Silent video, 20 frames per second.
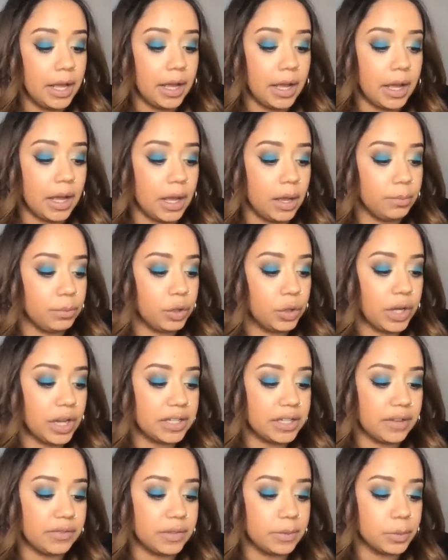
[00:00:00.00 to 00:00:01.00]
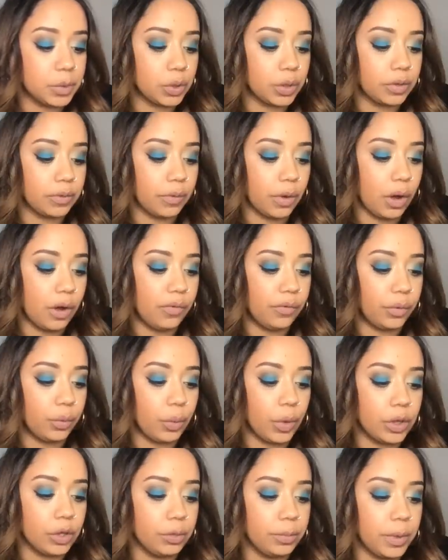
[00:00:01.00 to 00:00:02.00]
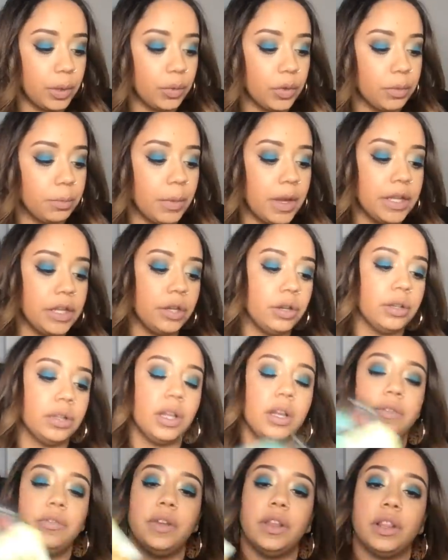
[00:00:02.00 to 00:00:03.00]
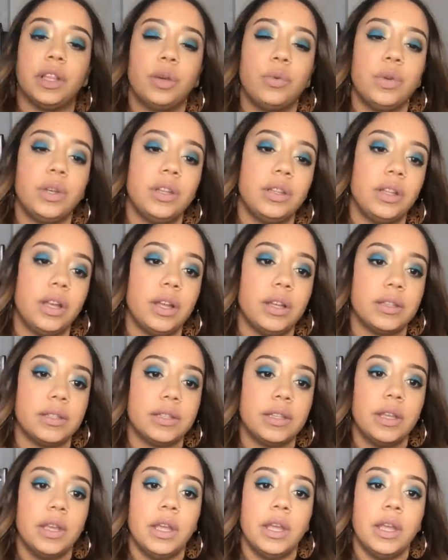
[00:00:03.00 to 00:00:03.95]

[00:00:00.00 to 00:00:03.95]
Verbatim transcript: Um, you guys have some sort of offer, whether it be with money or love, and look what it does.